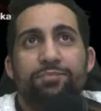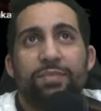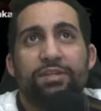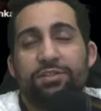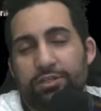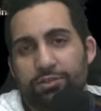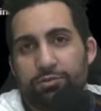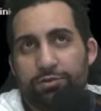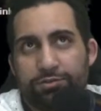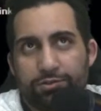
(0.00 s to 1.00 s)
he's a
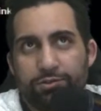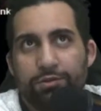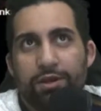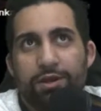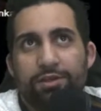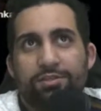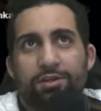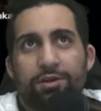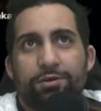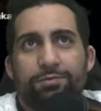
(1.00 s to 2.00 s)
growth 2.
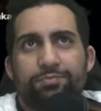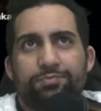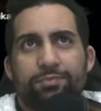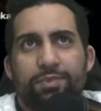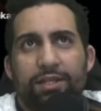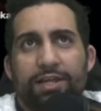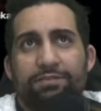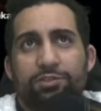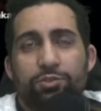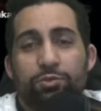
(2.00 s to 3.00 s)
So
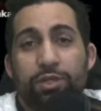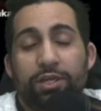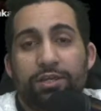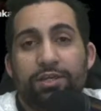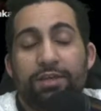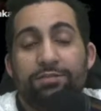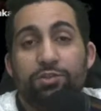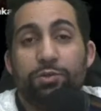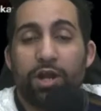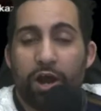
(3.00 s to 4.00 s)
level 2, he gives
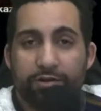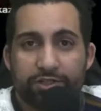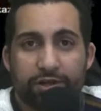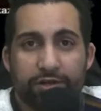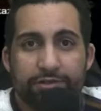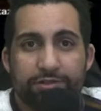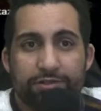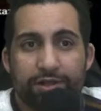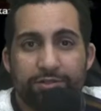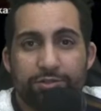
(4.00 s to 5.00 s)
you an art
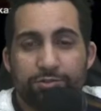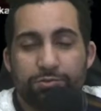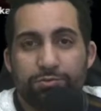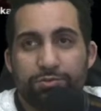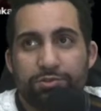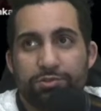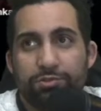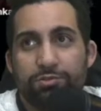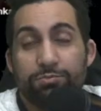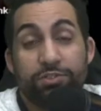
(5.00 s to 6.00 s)
charge to
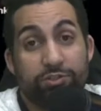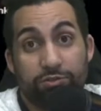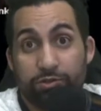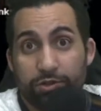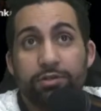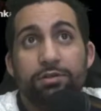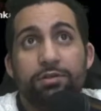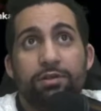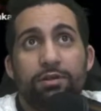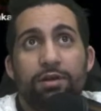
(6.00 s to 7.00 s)
2, which is good.
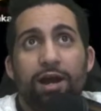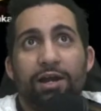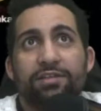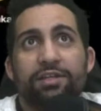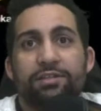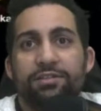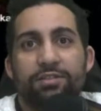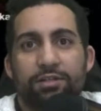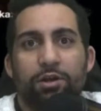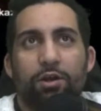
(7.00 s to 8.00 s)
I think this
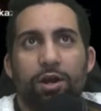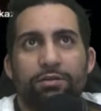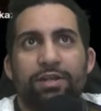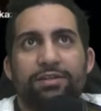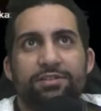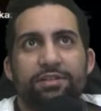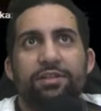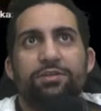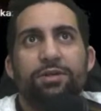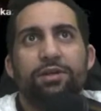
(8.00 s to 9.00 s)
is like a nice thing
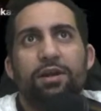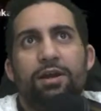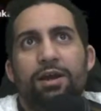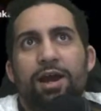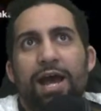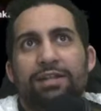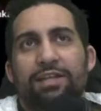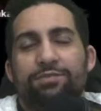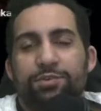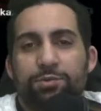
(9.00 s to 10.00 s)
they're doing. At
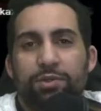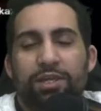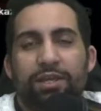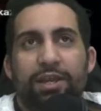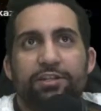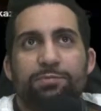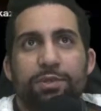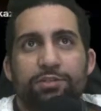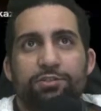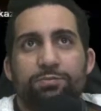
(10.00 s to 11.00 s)
level 3, he gains
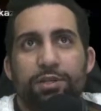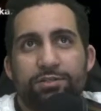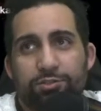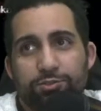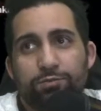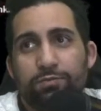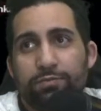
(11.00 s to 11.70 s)
+2/+2.